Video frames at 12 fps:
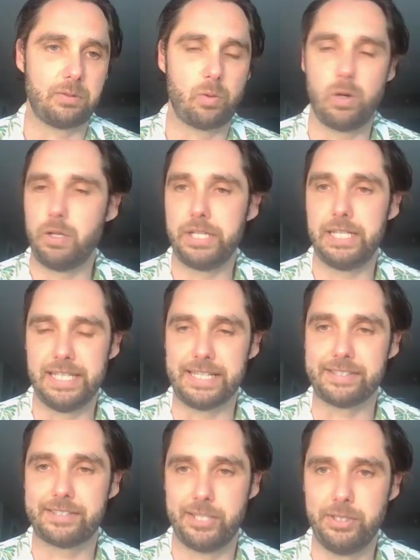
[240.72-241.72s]
quality
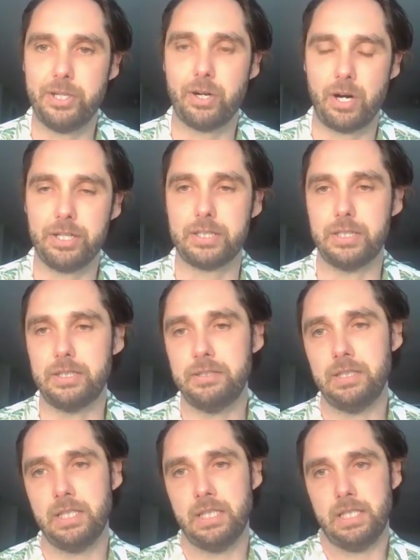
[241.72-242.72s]
links to your article
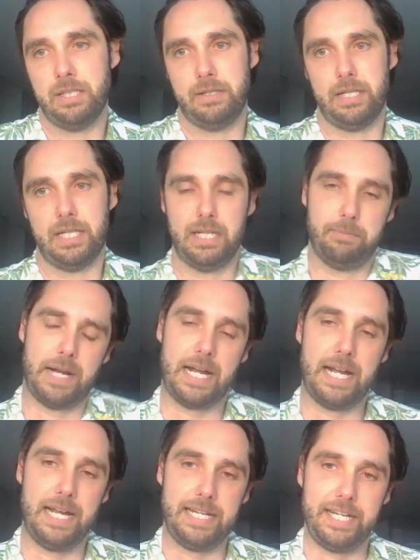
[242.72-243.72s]

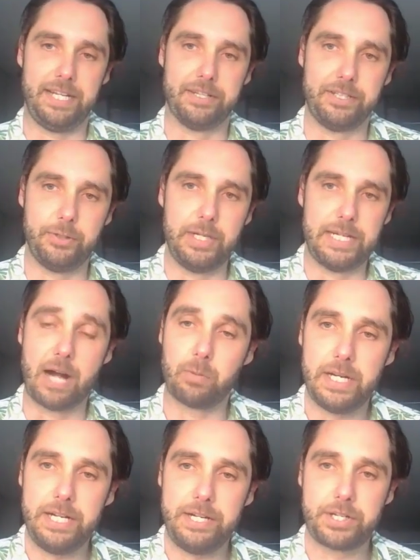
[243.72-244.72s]
by either doing
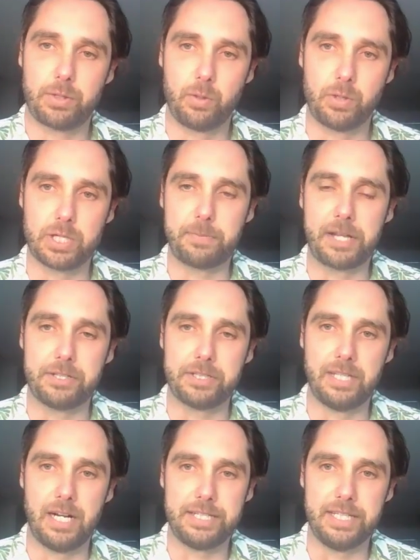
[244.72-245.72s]
outreach or sponsored
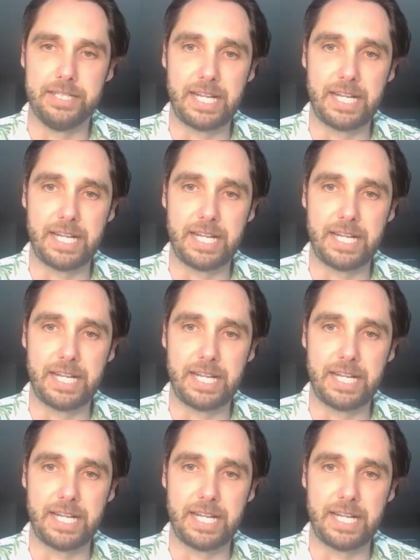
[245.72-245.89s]
content.